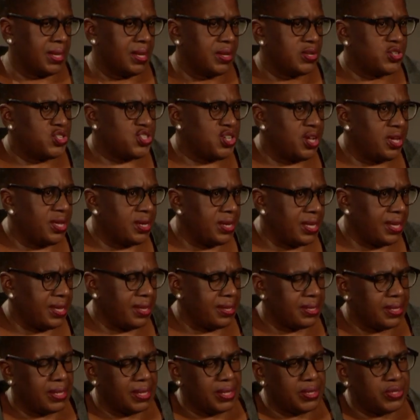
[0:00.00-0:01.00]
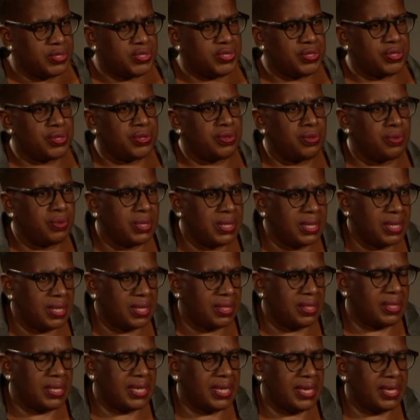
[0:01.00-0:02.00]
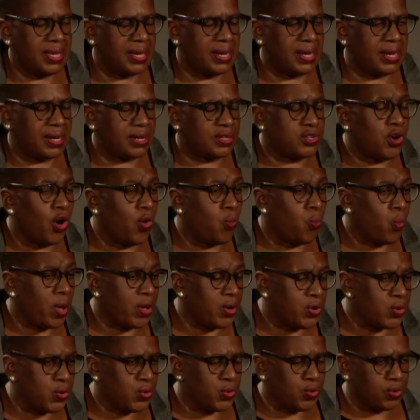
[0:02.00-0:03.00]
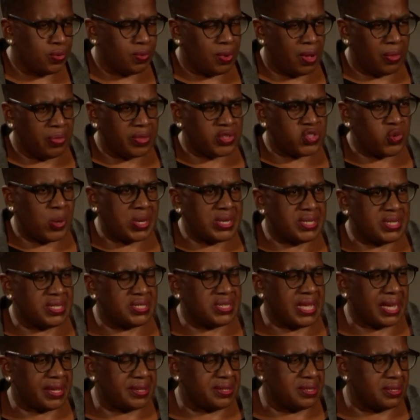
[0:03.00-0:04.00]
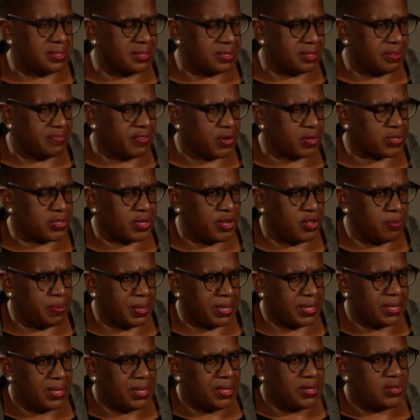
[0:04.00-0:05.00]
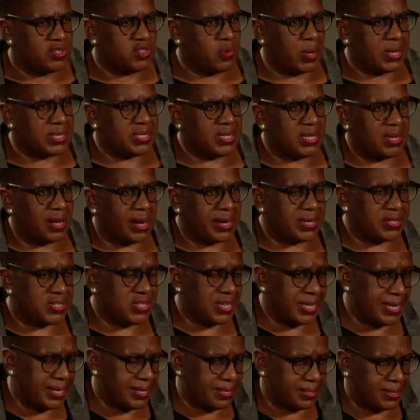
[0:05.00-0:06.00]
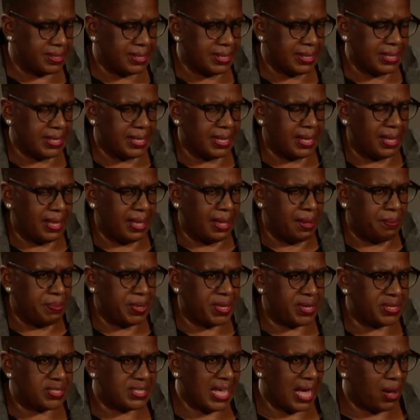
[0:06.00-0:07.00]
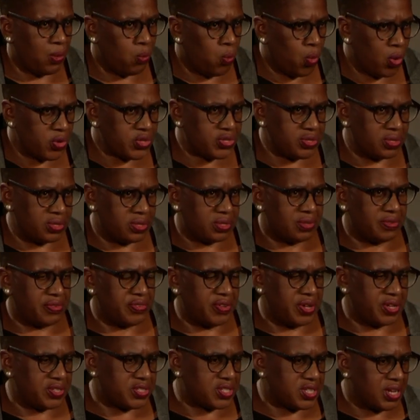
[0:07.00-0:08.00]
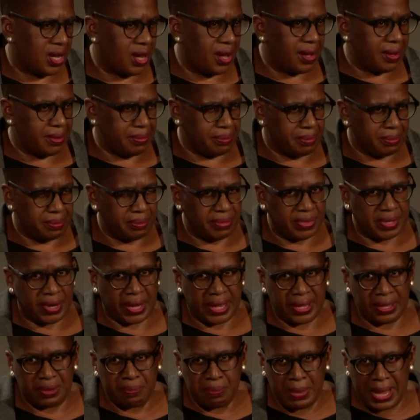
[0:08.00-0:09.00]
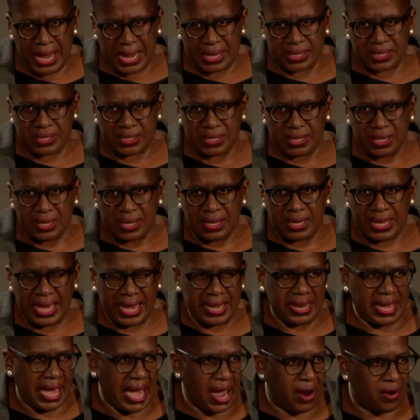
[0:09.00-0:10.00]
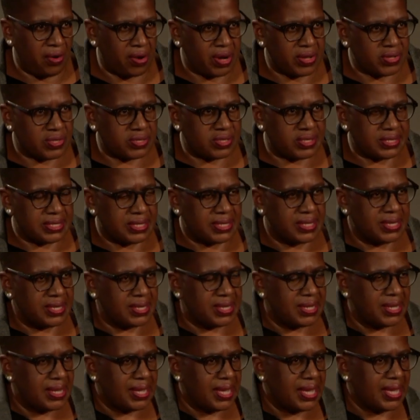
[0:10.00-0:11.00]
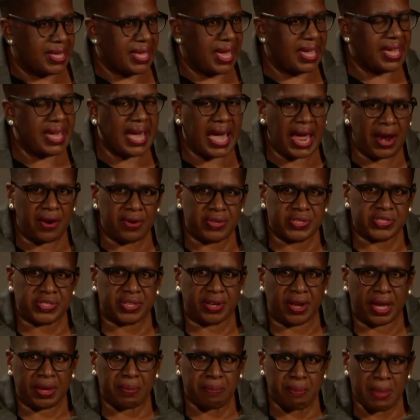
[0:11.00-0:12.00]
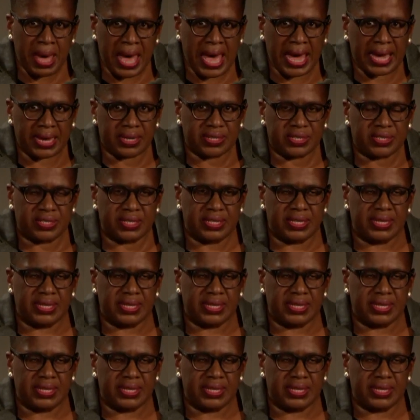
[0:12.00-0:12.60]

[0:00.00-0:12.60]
journey to the Conway Hall on the 22nd of October 2019, because that wasn't the first time that I had met Kate Harris. Kate Harris and I met